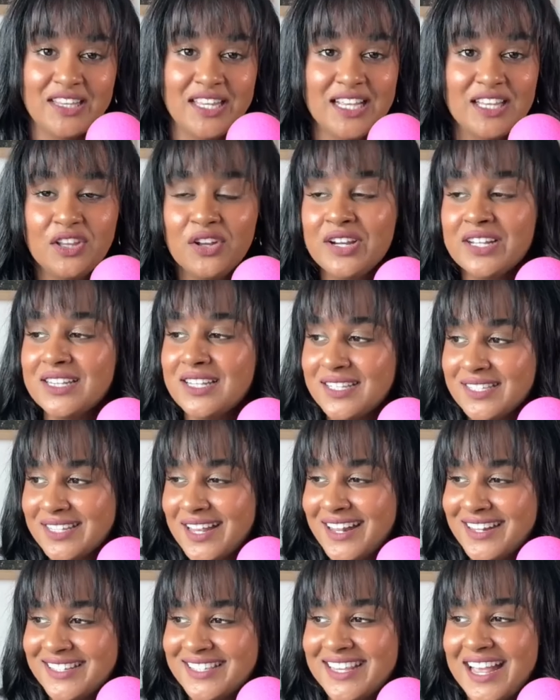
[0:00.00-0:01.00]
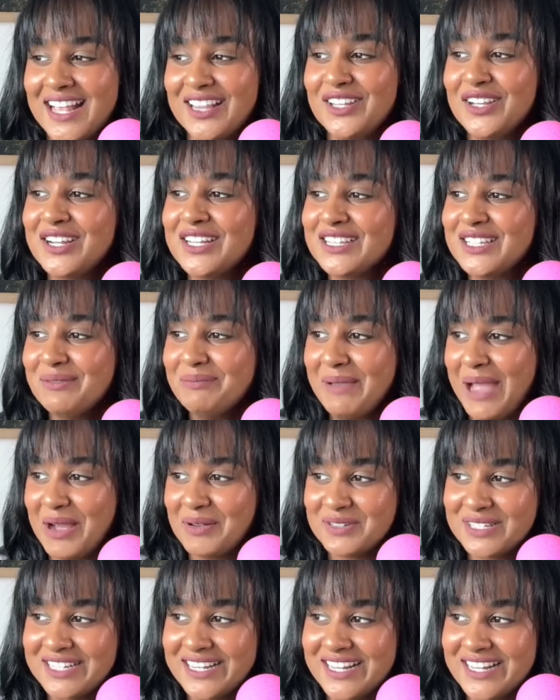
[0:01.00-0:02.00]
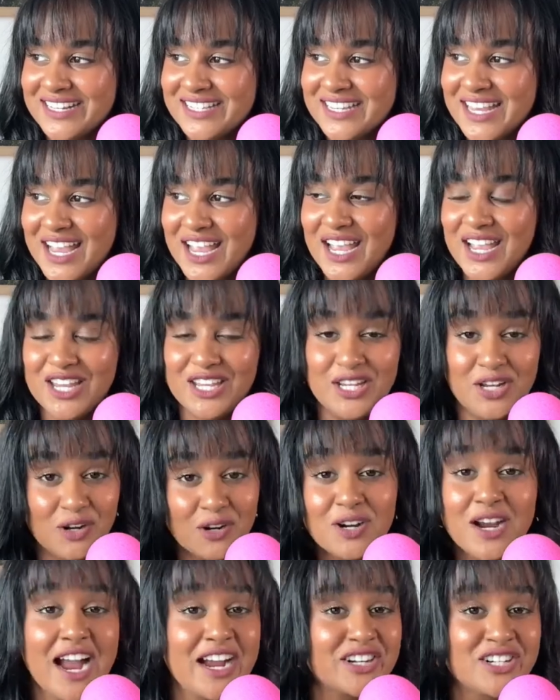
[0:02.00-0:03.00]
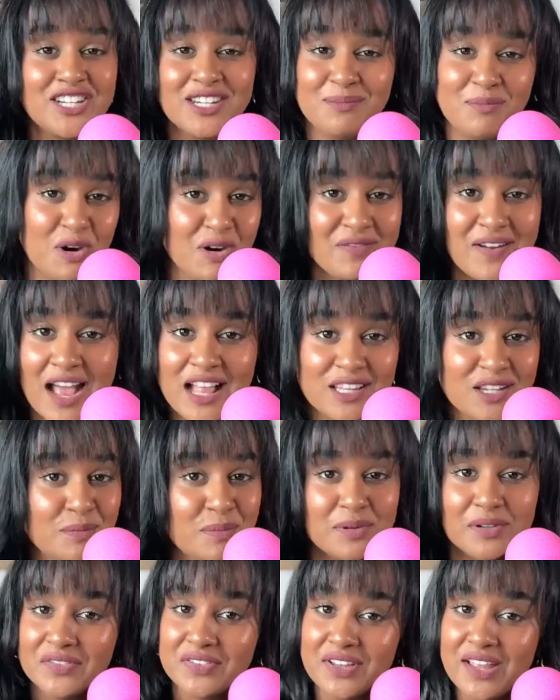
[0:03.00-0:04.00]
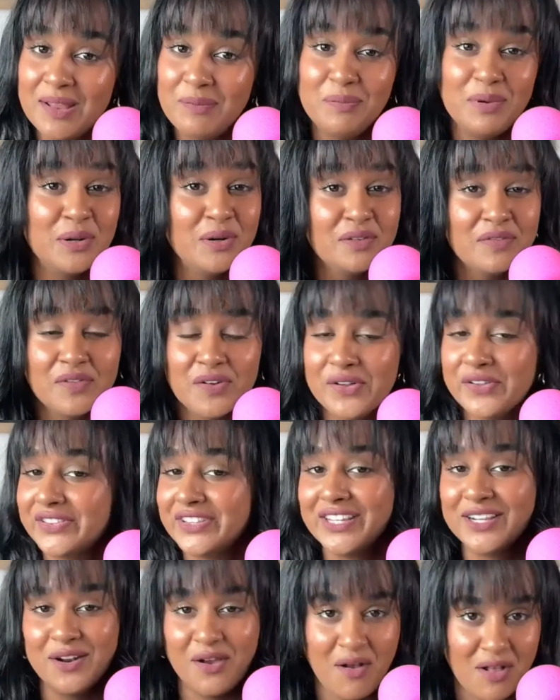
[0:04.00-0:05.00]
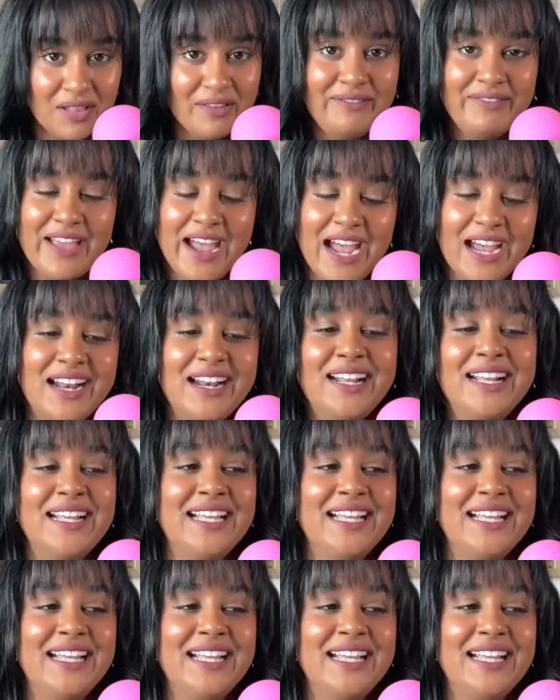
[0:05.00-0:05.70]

Like, look at the sunset, look at the mountains. You're actually more valuable and beautiful than all of that.